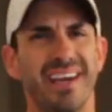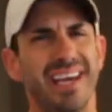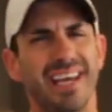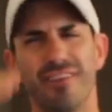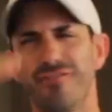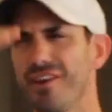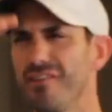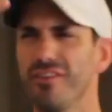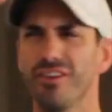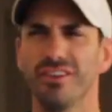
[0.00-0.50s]

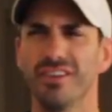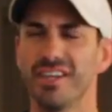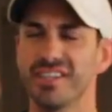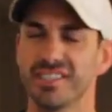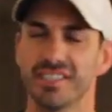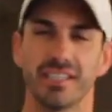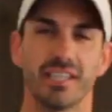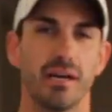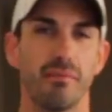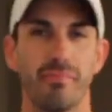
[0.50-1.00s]
And if you have a
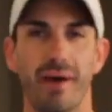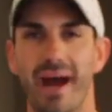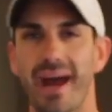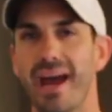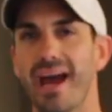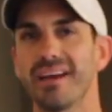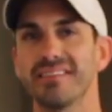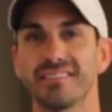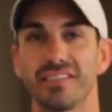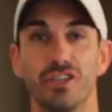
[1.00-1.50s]
list of them, I
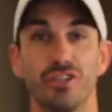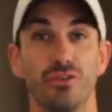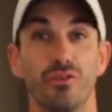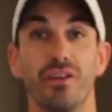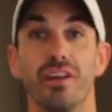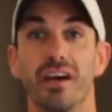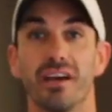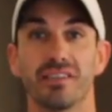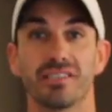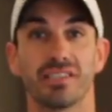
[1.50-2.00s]
ask that you do
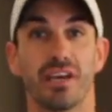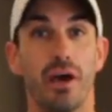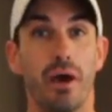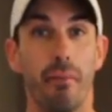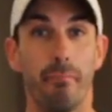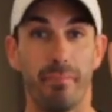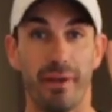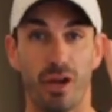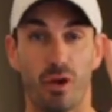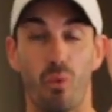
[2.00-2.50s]
this.
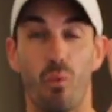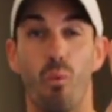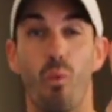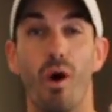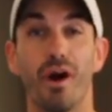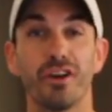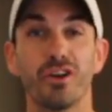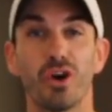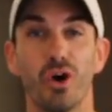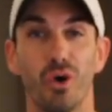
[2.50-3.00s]
Pick
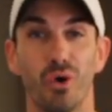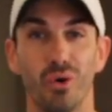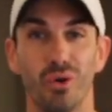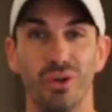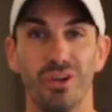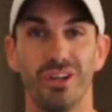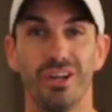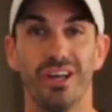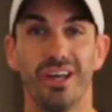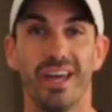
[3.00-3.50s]
one
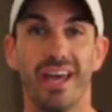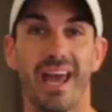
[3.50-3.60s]
goal